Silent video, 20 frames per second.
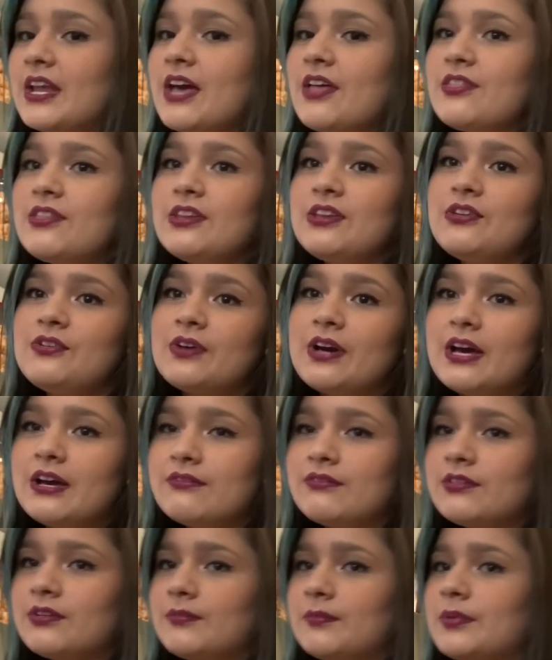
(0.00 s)
that you have
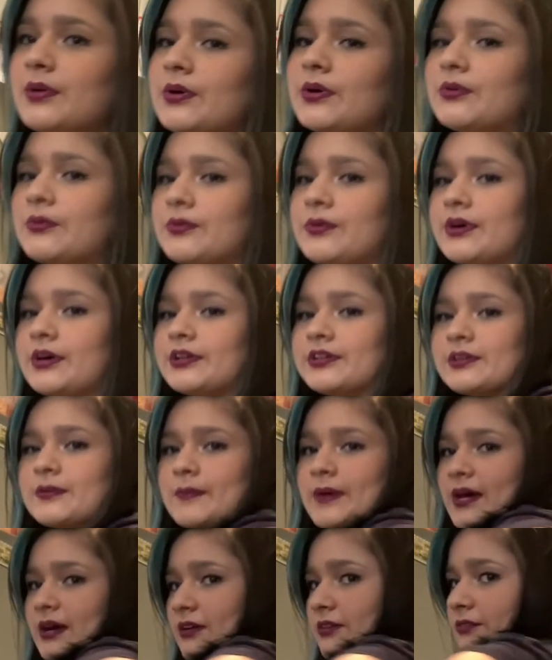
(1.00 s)
your bow on the back of